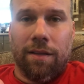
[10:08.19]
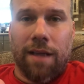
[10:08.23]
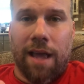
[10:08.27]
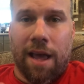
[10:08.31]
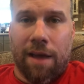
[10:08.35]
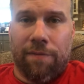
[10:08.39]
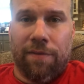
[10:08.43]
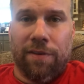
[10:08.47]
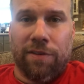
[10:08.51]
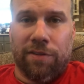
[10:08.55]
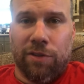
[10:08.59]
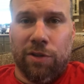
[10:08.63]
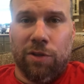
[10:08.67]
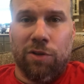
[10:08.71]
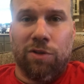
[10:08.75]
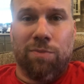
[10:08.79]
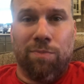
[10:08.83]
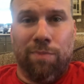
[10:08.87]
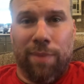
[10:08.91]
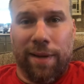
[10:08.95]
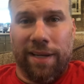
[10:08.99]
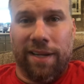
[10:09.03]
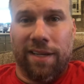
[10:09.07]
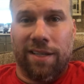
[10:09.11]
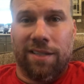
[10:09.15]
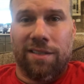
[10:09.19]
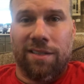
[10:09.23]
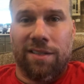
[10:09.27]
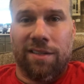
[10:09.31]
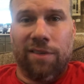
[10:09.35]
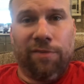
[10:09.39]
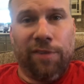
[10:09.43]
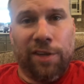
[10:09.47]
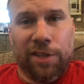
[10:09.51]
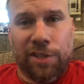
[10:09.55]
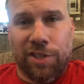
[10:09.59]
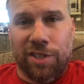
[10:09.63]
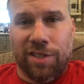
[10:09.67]
FSU's biggest
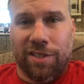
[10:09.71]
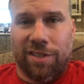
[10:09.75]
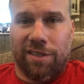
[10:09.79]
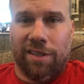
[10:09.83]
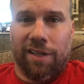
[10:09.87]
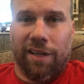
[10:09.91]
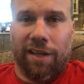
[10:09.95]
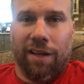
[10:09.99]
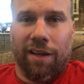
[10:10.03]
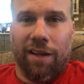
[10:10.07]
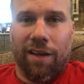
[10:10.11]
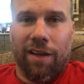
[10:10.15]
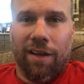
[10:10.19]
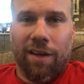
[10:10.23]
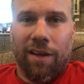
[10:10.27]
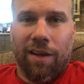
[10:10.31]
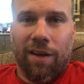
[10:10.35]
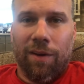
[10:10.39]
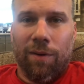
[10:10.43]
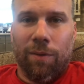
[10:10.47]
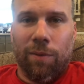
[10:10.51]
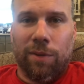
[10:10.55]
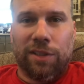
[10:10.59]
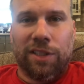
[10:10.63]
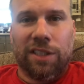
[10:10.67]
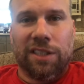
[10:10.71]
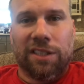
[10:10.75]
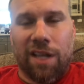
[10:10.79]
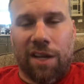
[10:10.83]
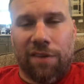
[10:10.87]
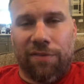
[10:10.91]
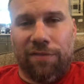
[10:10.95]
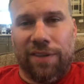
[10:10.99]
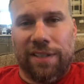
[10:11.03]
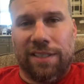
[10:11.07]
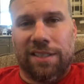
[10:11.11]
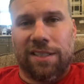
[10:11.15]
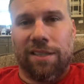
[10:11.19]
deficiency, which is
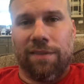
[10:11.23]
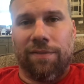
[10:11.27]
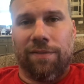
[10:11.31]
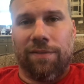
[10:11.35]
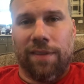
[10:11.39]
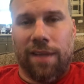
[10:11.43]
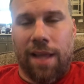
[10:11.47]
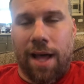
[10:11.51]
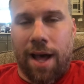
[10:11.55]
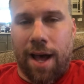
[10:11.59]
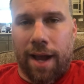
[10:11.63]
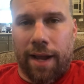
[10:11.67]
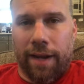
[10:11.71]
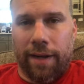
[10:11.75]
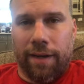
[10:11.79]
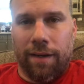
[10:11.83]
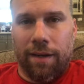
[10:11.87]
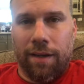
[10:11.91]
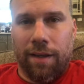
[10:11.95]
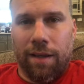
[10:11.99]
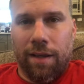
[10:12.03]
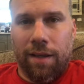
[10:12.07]
offensive line.